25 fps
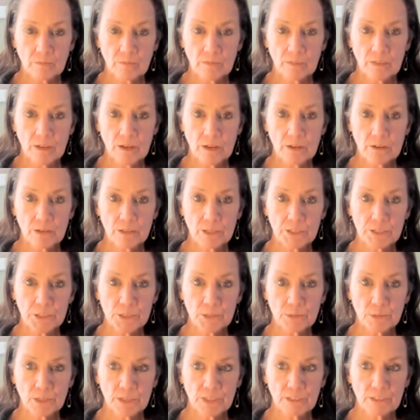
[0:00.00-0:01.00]

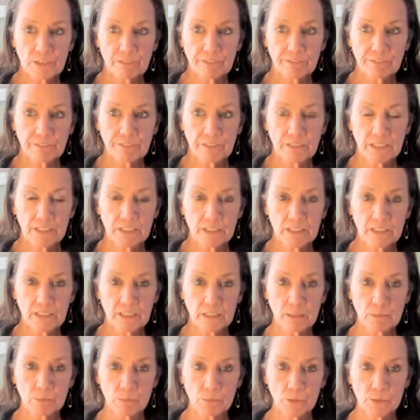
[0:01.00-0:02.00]
Notice where you're
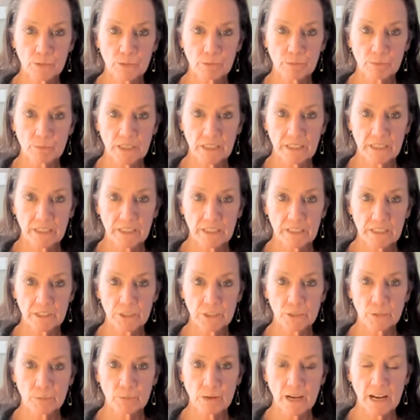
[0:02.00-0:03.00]
feeling movement in
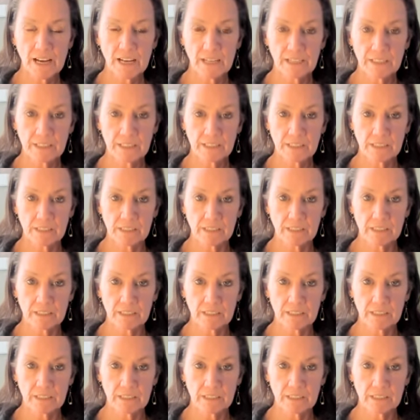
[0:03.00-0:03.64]
your body.